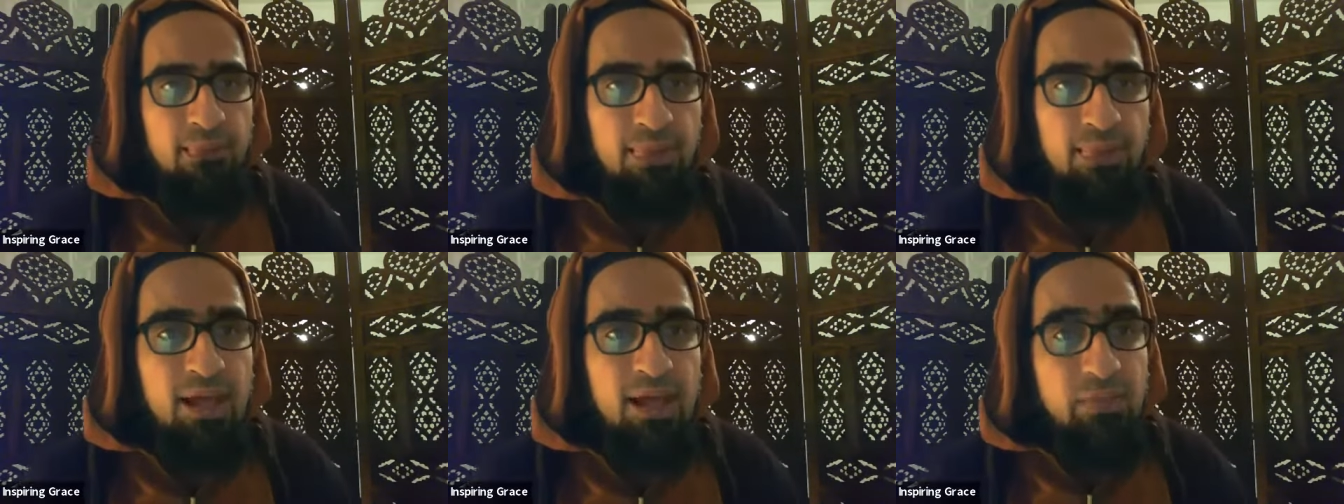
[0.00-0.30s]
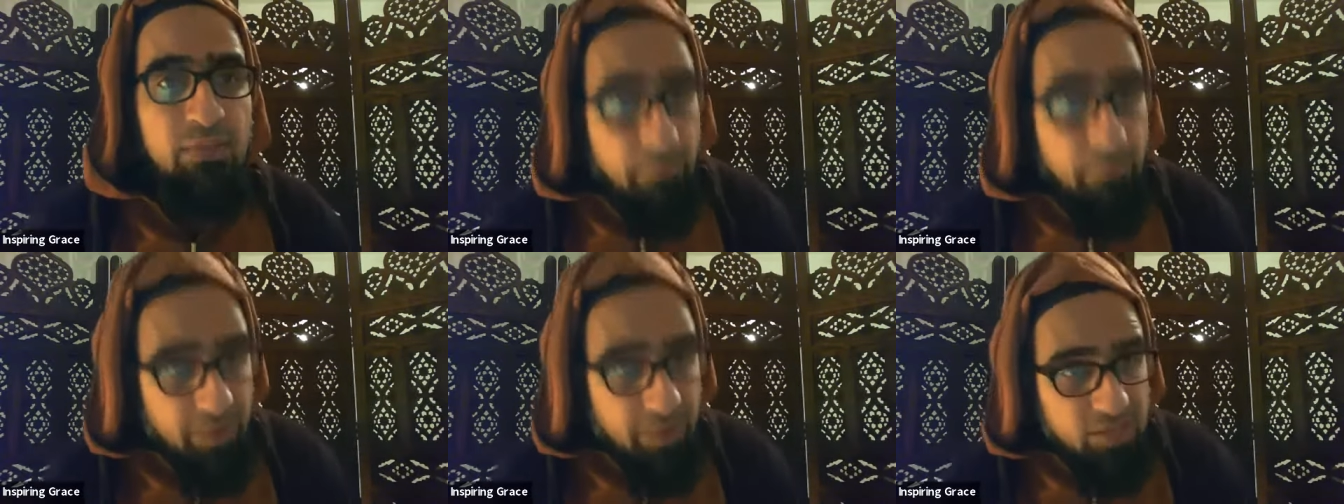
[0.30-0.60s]

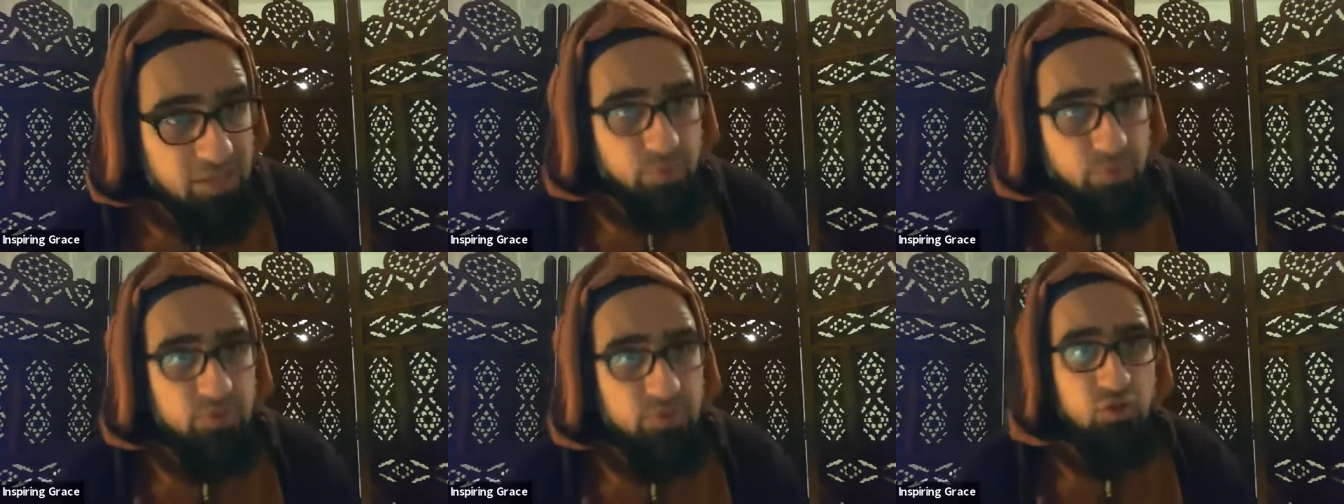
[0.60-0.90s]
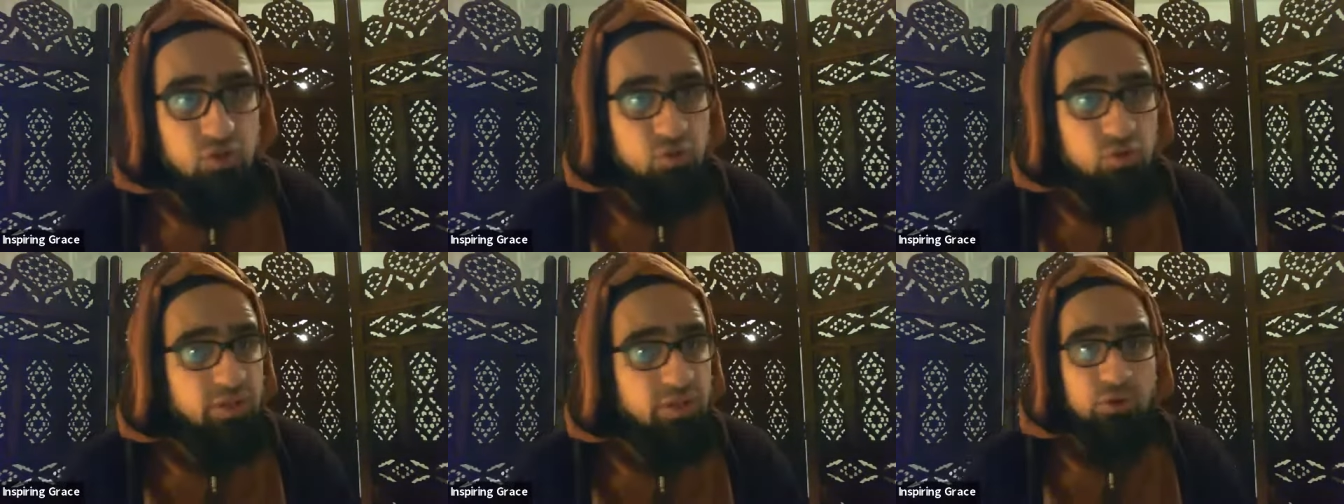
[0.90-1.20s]
And the best way
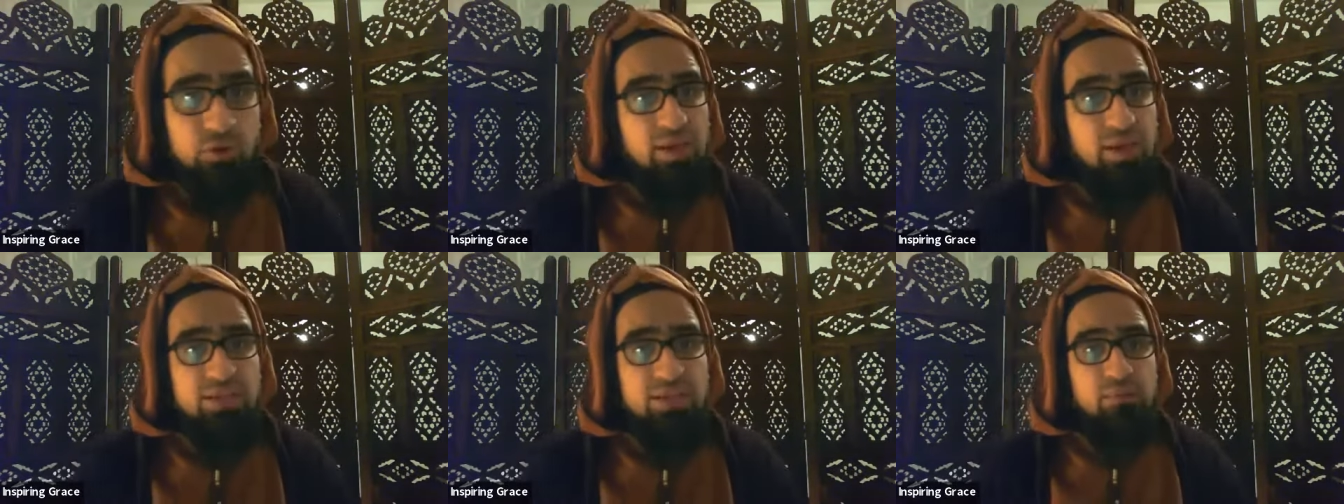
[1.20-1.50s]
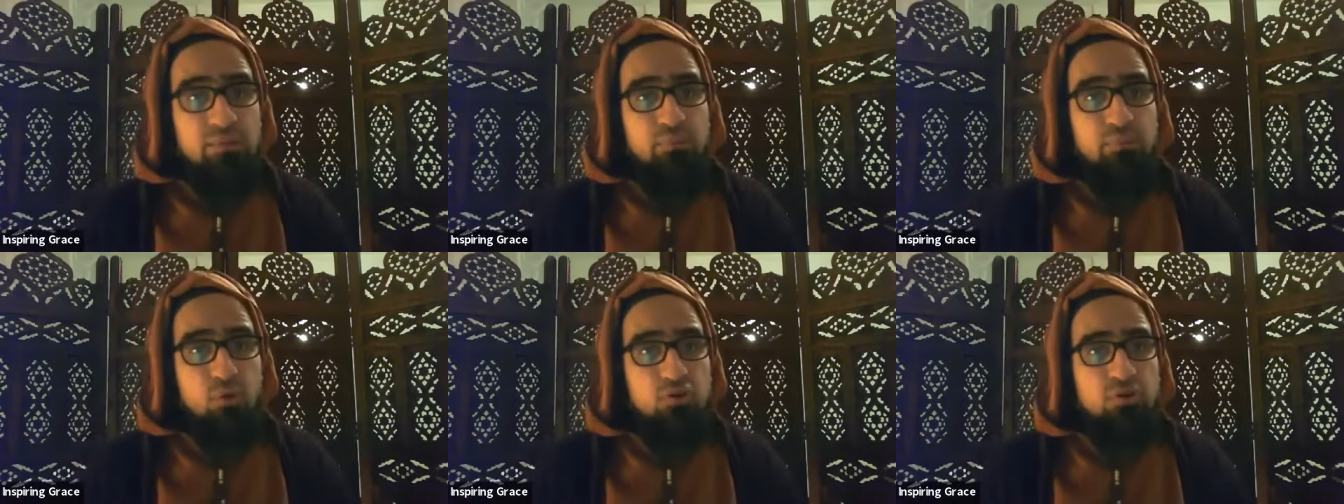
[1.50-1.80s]
to do that, Lord, as
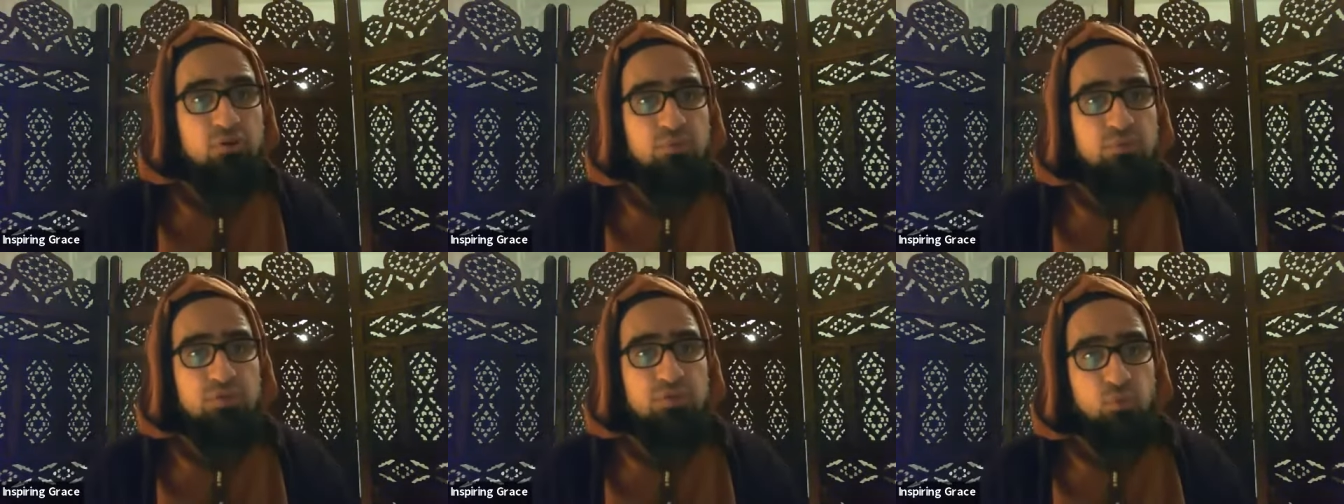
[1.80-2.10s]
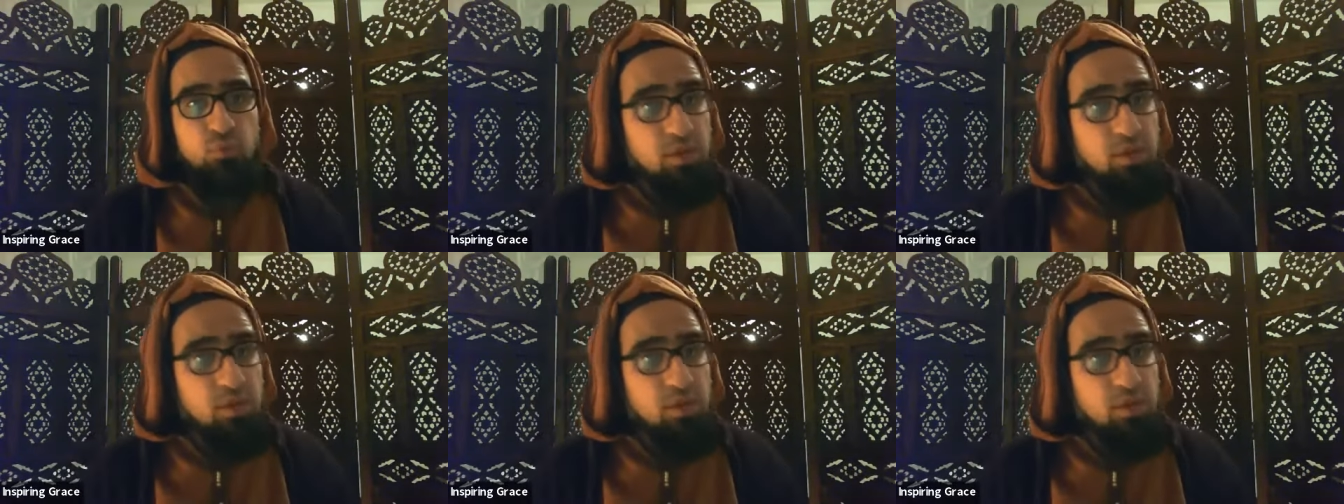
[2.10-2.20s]
embodiment.